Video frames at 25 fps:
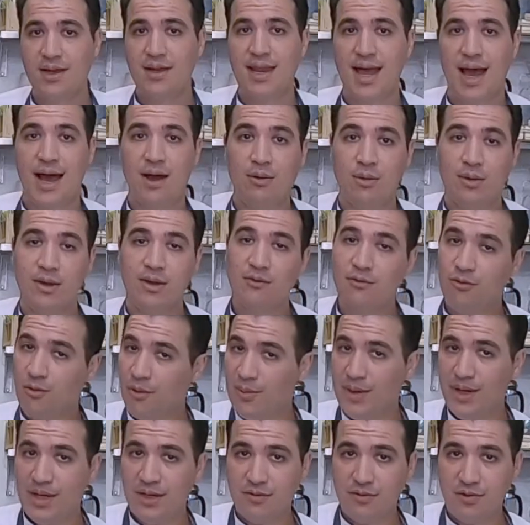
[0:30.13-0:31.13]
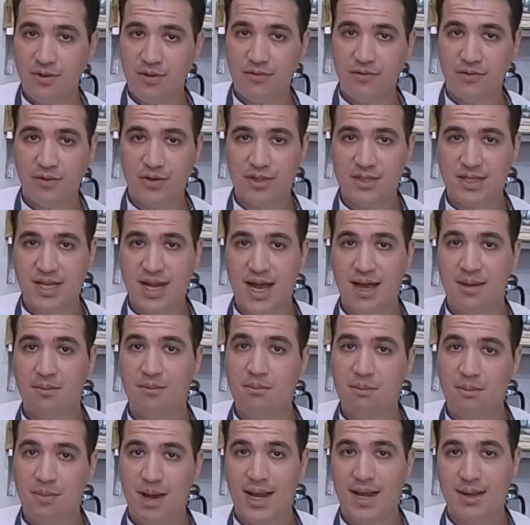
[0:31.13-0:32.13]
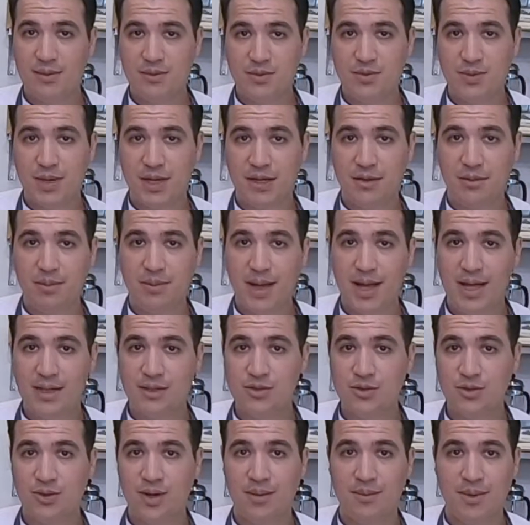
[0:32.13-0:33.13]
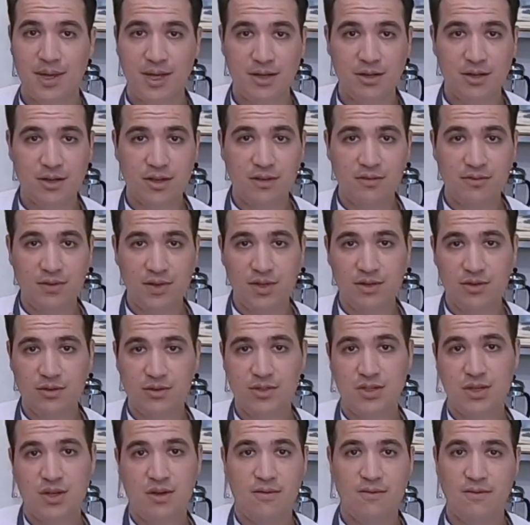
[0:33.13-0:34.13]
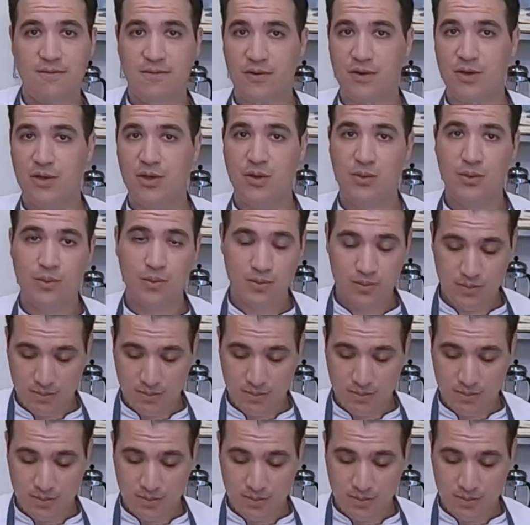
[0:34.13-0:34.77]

Now, if we're meeting for the first time, my name is Michael Ponzio and I make cooking videos for you.